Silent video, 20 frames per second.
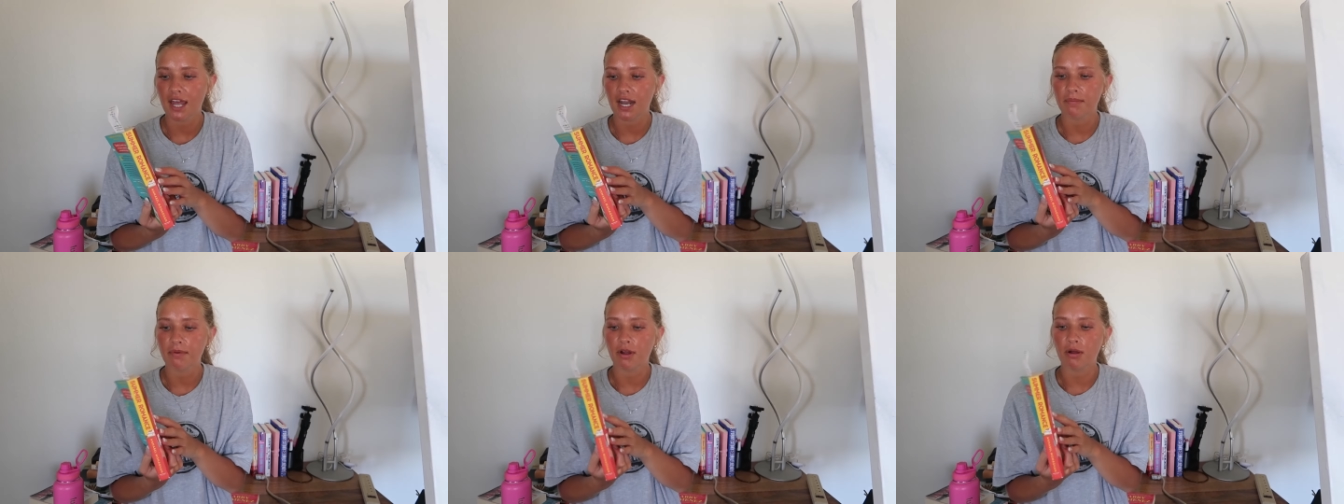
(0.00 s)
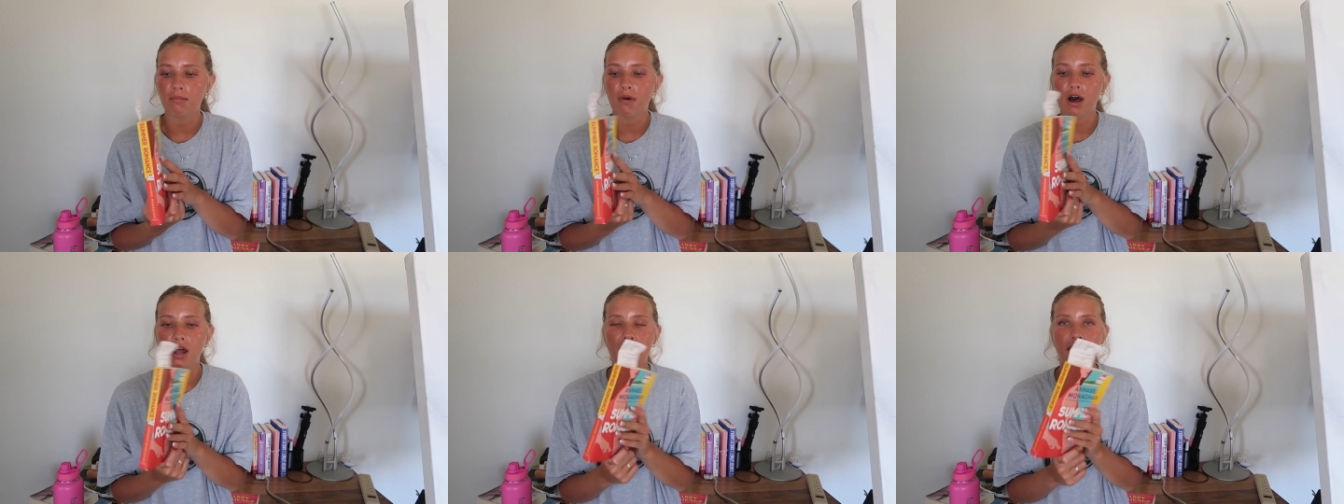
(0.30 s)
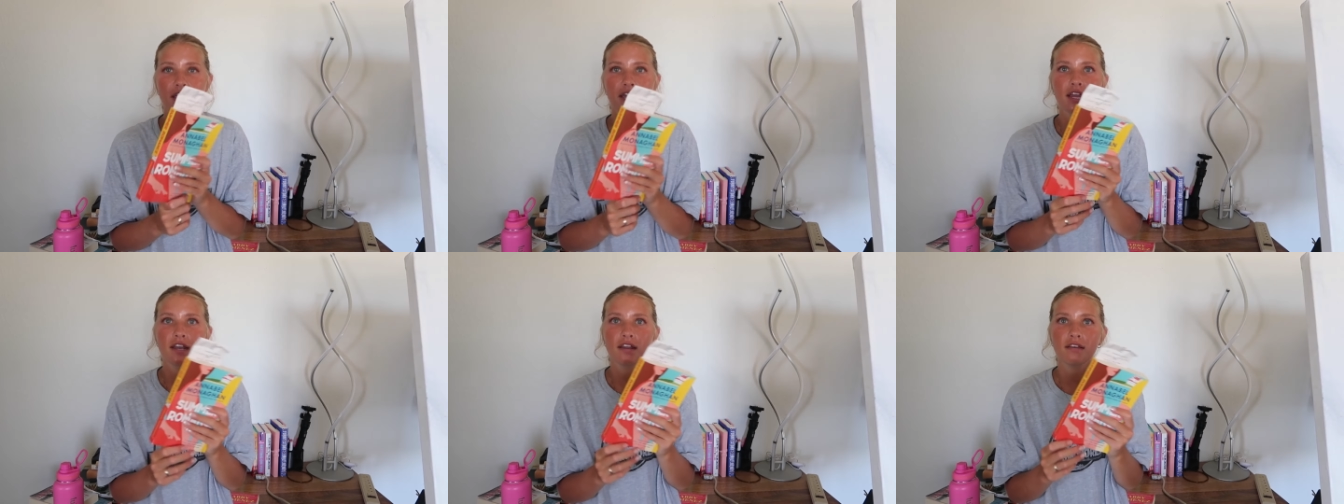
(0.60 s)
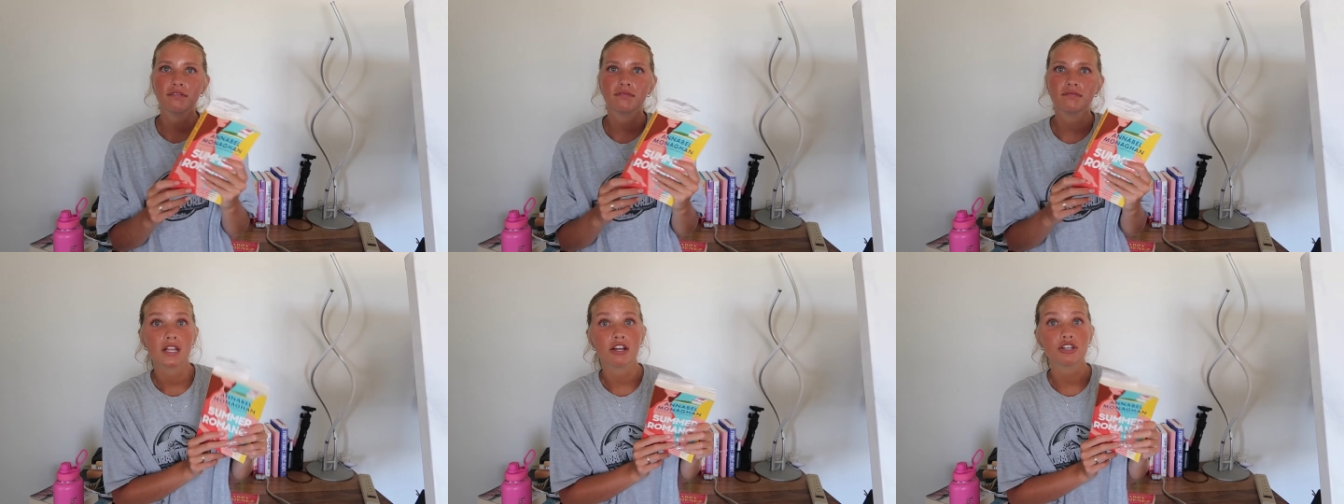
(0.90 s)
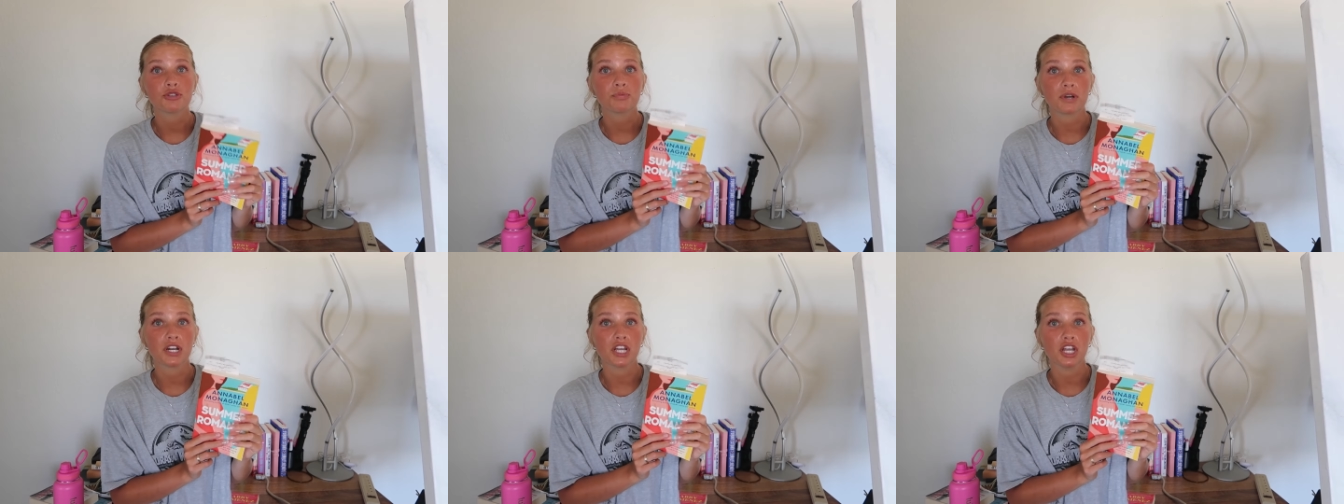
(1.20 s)
Annabelle Monaghan. That
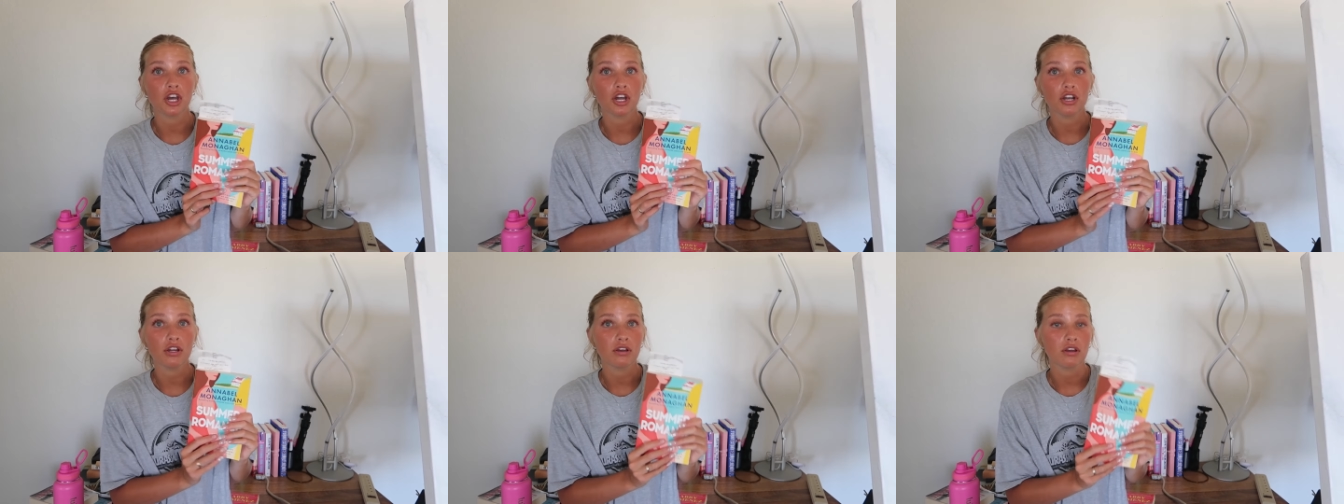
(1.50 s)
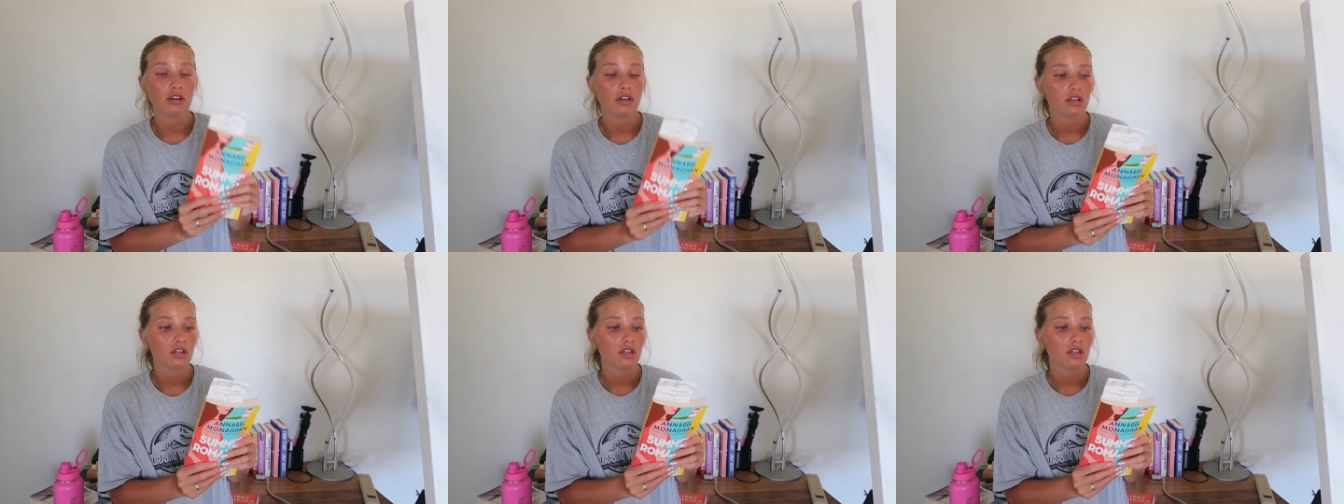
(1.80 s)
was pretty good.